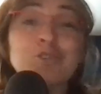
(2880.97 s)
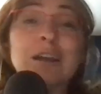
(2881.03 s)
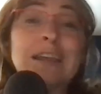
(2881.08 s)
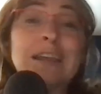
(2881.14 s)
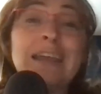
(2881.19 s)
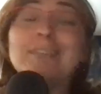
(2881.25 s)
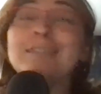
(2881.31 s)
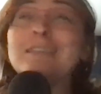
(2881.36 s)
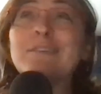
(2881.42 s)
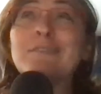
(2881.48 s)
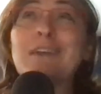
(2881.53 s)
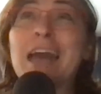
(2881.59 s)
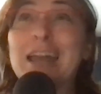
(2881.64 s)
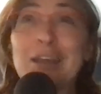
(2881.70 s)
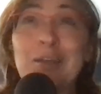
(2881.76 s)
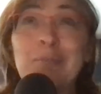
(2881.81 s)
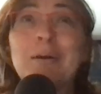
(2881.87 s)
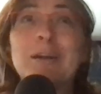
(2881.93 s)
I can't think of
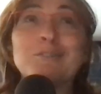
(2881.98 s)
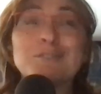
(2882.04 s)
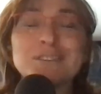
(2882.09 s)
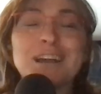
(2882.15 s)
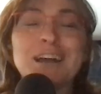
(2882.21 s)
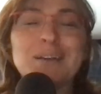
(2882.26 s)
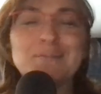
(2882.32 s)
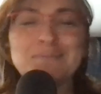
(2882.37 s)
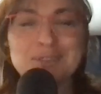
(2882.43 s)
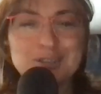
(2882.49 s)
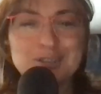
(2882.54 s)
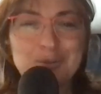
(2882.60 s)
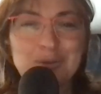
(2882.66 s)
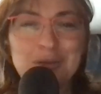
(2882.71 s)
any better time to do